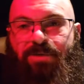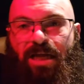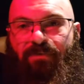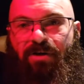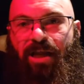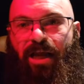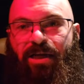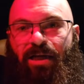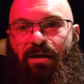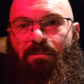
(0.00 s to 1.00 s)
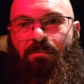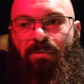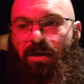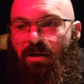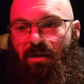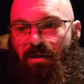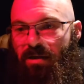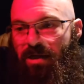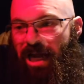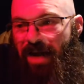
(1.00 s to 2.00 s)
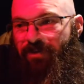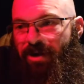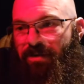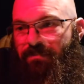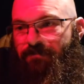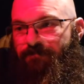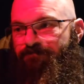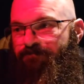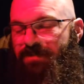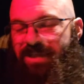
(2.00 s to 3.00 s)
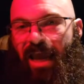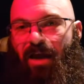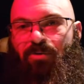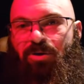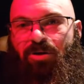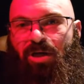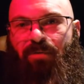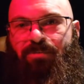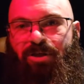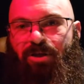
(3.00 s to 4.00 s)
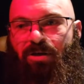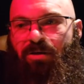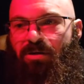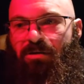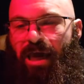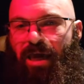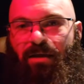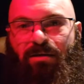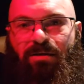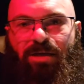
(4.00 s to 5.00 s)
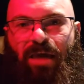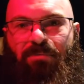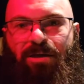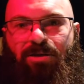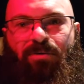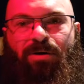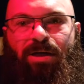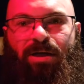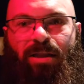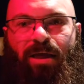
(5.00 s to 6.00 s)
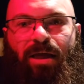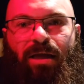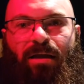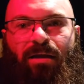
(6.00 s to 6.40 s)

every day, every town you come to. You can't be doing any of